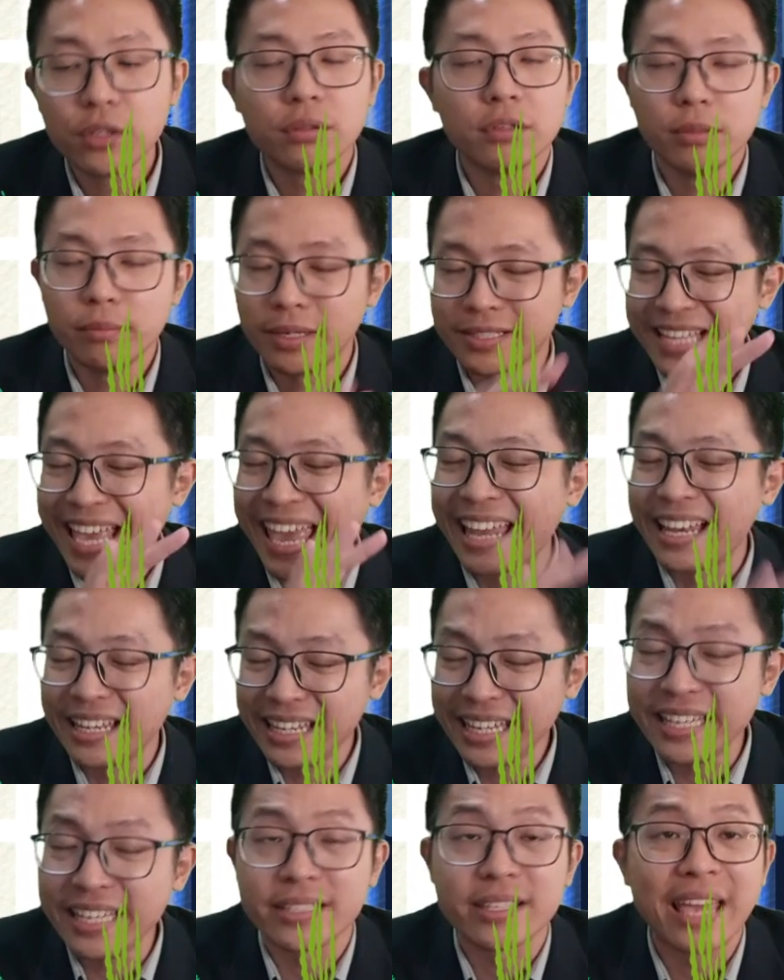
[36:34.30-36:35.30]
You must at
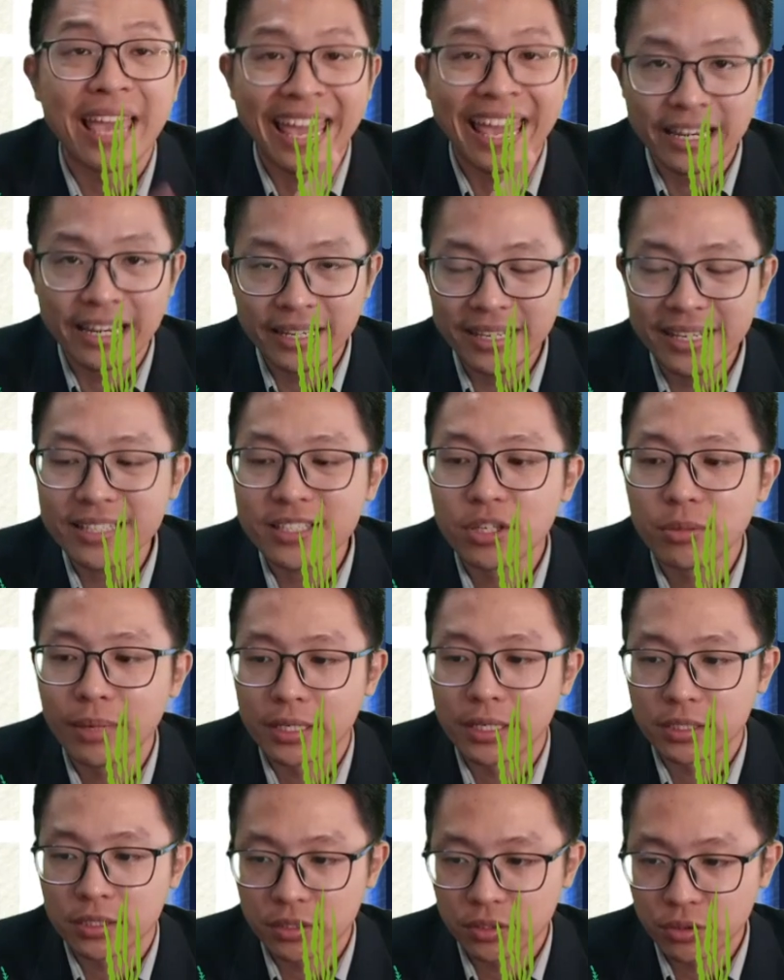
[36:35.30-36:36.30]
least you
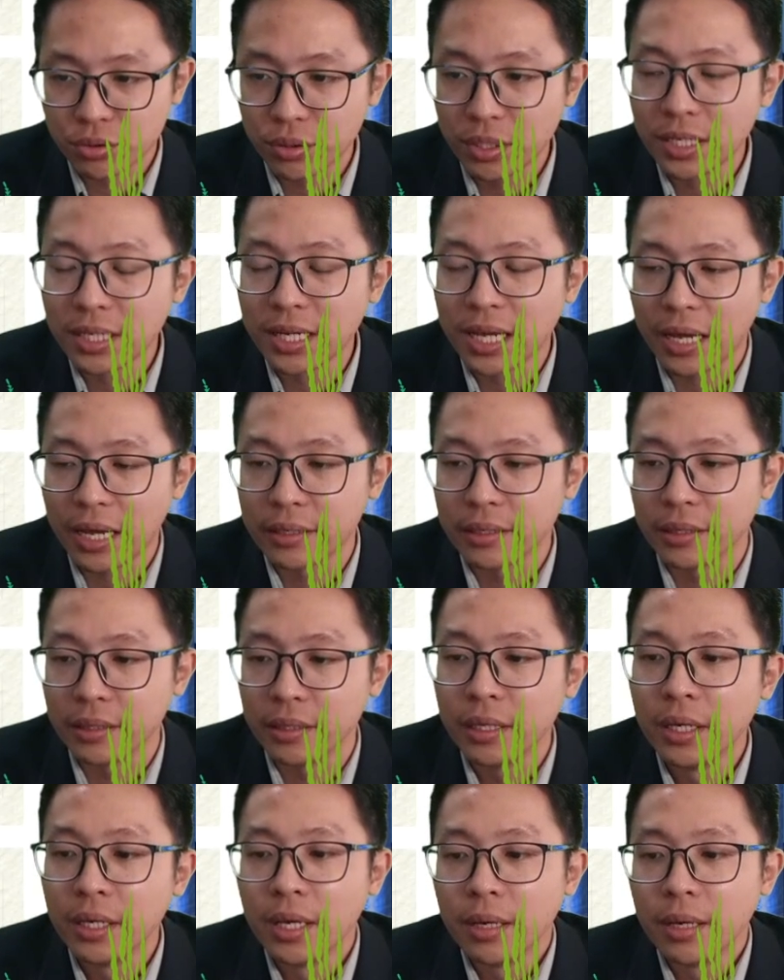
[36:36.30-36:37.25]
must three current.